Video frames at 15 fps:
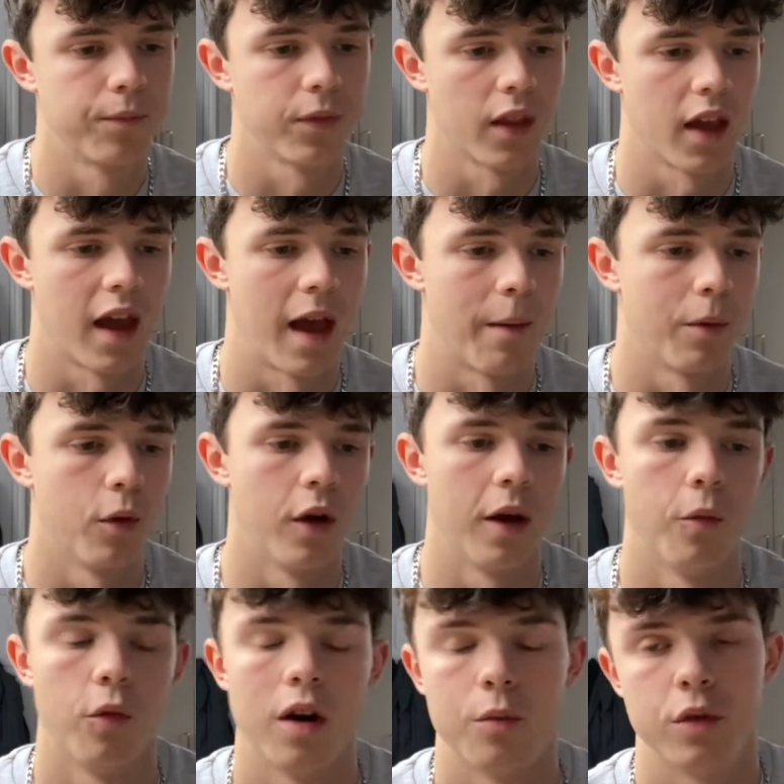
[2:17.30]
Apple
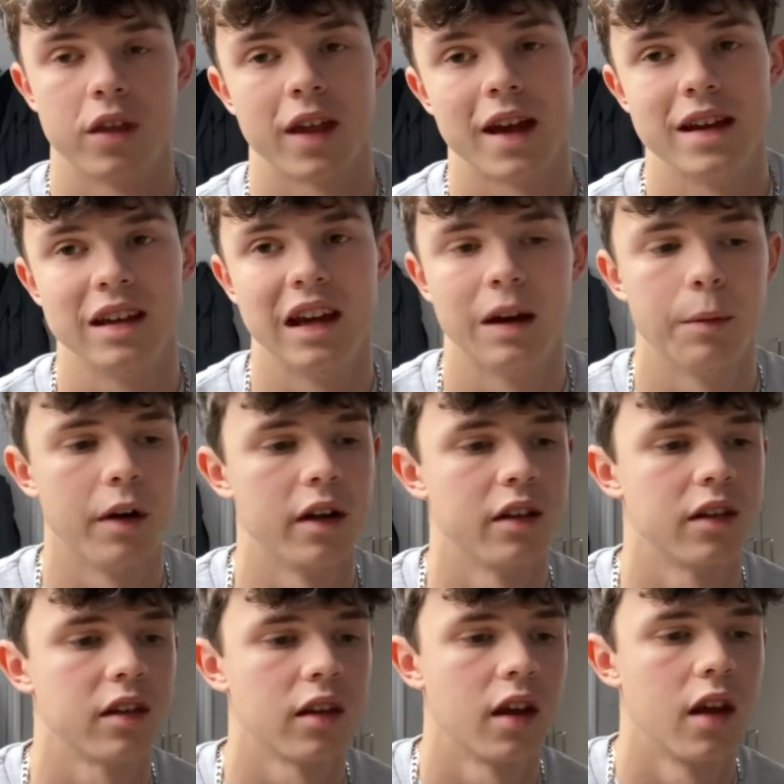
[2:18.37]
M1 with
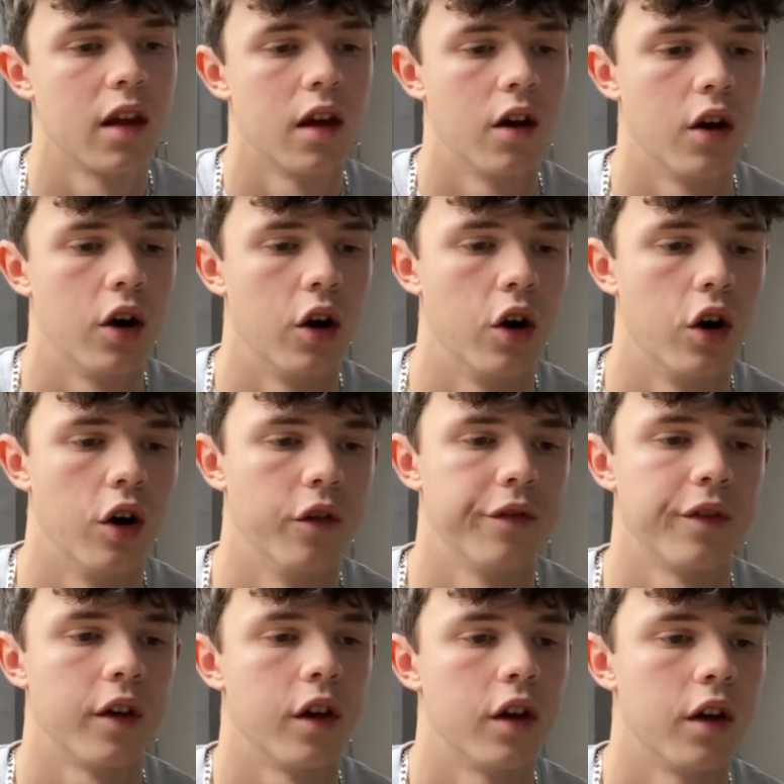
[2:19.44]
8GB of
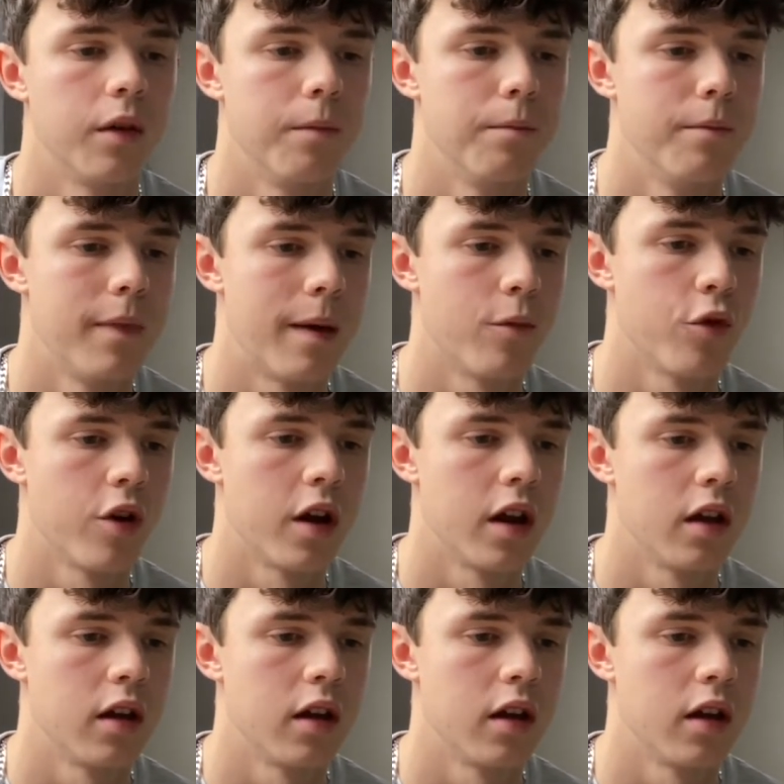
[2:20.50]
memory